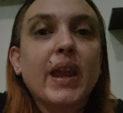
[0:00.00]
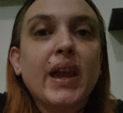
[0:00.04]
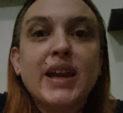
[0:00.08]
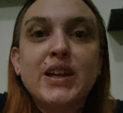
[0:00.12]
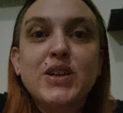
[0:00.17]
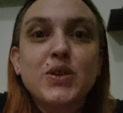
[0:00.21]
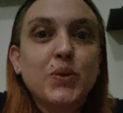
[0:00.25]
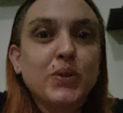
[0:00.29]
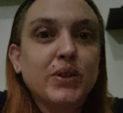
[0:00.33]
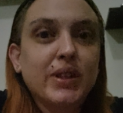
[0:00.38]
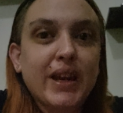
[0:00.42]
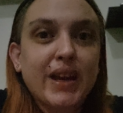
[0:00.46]

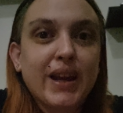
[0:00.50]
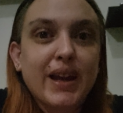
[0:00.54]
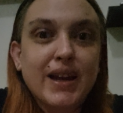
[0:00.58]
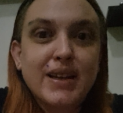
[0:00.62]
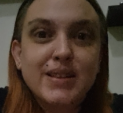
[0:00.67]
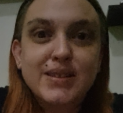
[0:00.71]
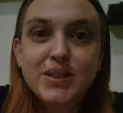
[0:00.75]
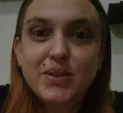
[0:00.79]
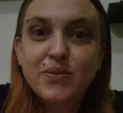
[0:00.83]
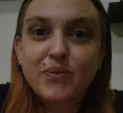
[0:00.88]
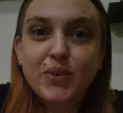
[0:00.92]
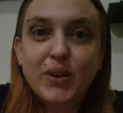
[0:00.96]
I don't like
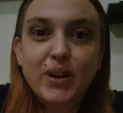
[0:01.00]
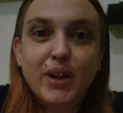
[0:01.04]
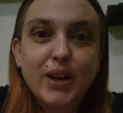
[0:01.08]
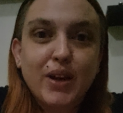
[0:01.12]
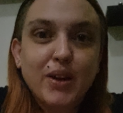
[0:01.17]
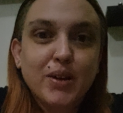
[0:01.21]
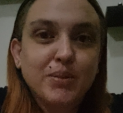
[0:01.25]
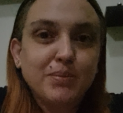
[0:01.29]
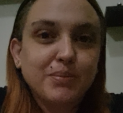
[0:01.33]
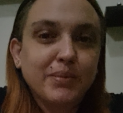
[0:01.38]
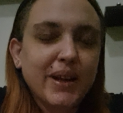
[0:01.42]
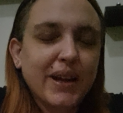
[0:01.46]
asking for
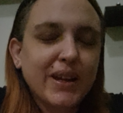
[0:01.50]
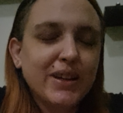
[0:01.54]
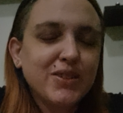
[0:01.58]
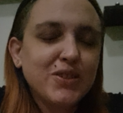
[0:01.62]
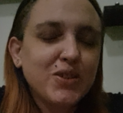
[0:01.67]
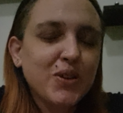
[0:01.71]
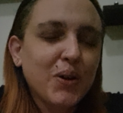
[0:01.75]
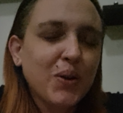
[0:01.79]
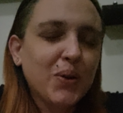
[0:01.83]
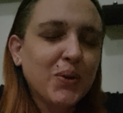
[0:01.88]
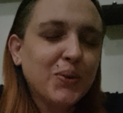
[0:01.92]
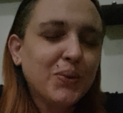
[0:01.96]
help. I
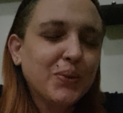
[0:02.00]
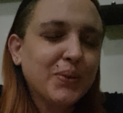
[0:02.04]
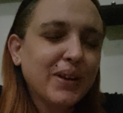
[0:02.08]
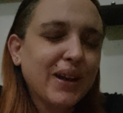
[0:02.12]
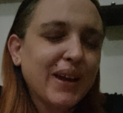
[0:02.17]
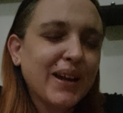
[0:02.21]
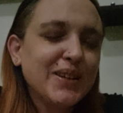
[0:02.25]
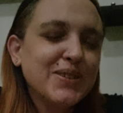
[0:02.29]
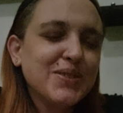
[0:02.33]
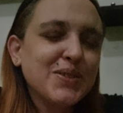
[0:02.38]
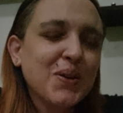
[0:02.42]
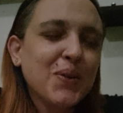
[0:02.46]
don't,
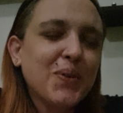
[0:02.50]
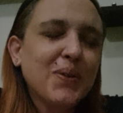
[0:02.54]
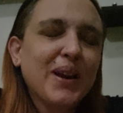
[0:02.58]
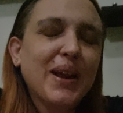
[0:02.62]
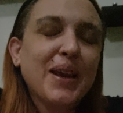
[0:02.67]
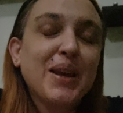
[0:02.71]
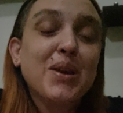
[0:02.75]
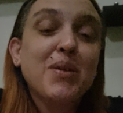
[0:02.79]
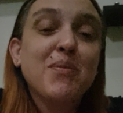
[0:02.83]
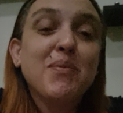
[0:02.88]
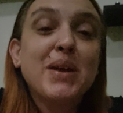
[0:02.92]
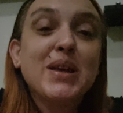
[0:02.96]
I don't.
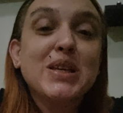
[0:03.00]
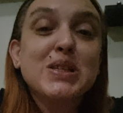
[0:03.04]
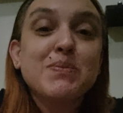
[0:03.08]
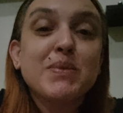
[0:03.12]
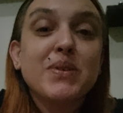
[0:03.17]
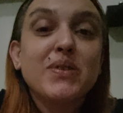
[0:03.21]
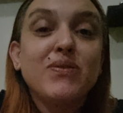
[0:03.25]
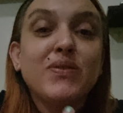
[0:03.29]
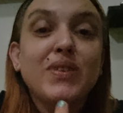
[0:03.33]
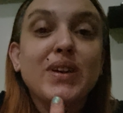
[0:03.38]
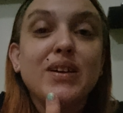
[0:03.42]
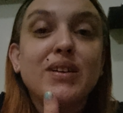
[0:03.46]
And it makes
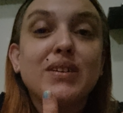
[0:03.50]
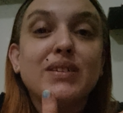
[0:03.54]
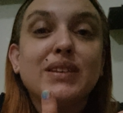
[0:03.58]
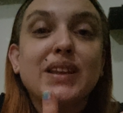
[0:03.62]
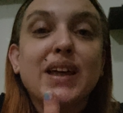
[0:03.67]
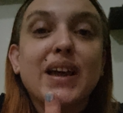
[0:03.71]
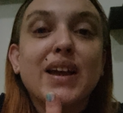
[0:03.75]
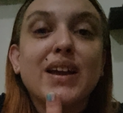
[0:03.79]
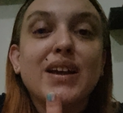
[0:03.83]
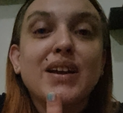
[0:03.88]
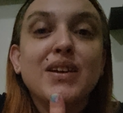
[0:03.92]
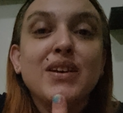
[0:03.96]
me feel
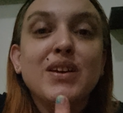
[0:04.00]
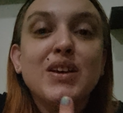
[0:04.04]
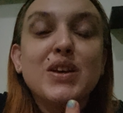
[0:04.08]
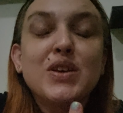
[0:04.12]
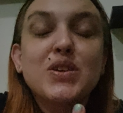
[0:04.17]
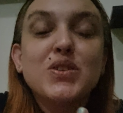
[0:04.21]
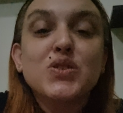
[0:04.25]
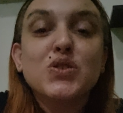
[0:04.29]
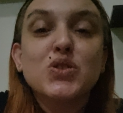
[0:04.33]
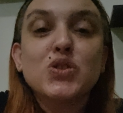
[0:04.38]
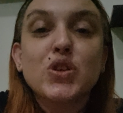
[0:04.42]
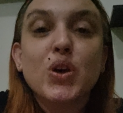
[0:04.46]
like
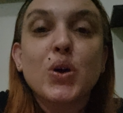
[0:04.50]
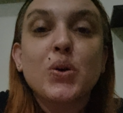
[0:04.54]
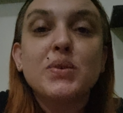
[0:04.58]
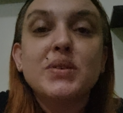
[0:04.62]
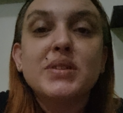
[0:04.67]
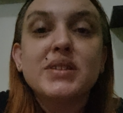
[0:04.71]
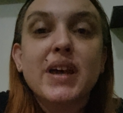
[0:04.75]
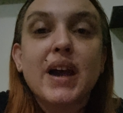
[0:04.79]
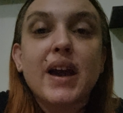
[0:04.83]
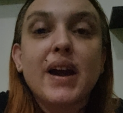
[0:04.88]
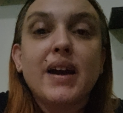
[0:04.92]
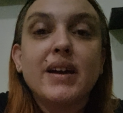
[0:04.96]
so
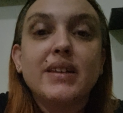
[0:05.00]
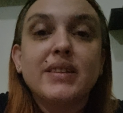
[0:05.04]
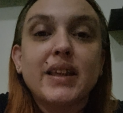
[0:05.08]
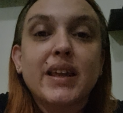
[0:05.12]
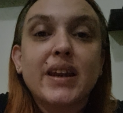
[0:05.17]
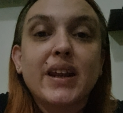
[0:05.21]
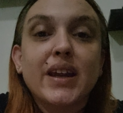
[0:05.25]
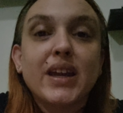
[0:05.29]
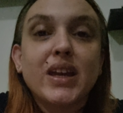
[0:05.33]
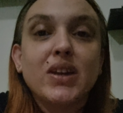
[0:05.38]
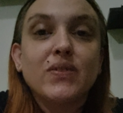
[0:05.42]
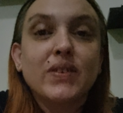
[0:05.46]
sad
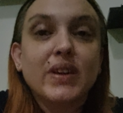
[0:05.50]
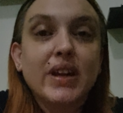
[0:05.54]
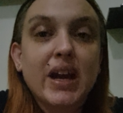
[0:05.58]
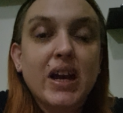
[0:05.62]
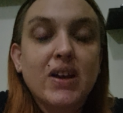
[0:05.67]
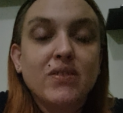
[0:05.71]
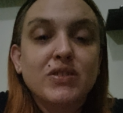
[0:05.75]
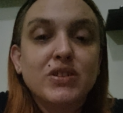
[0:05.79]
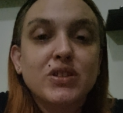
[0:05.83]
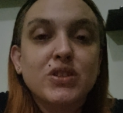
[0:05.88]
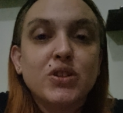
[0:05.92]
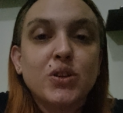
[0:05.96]
that I even
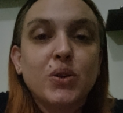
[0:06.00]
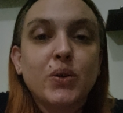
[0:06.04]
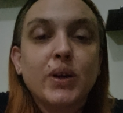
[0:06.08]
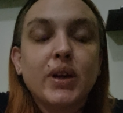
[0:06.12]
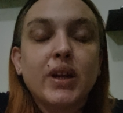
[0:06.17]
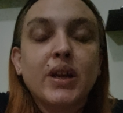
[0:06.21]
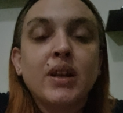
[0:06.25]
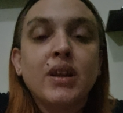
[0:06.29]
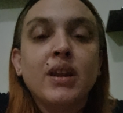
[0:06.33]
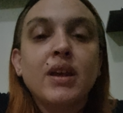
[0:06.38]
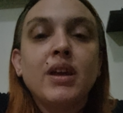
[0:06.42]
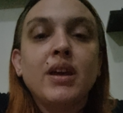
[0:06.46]
have to do
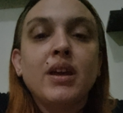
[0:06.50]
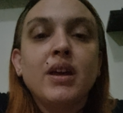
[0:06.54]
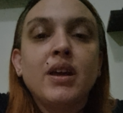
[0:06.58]
it.